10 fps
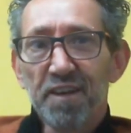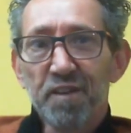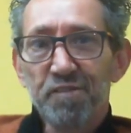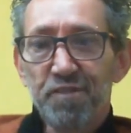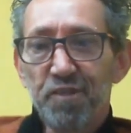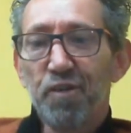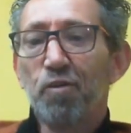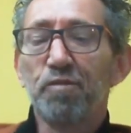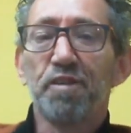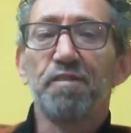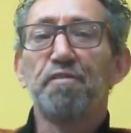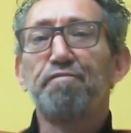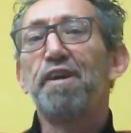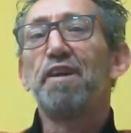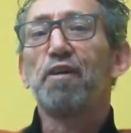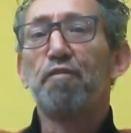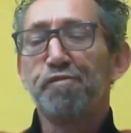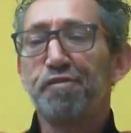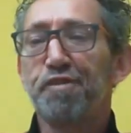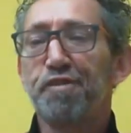it's you know the feeling of
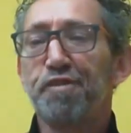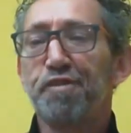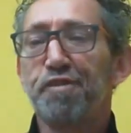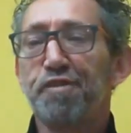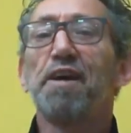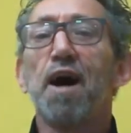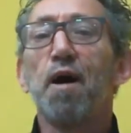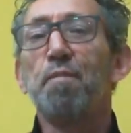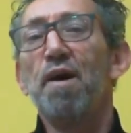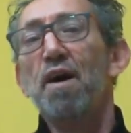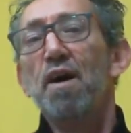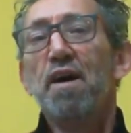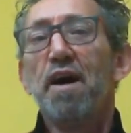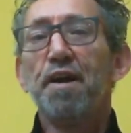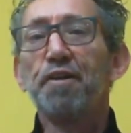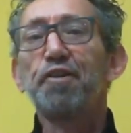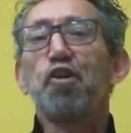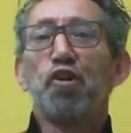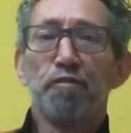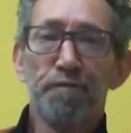standing up and
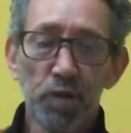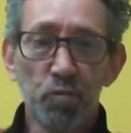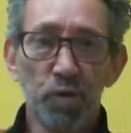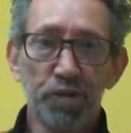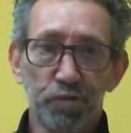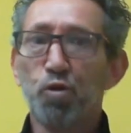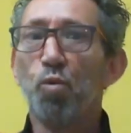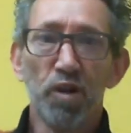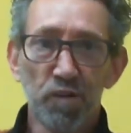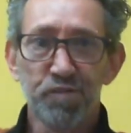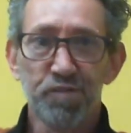curving with the two wheels.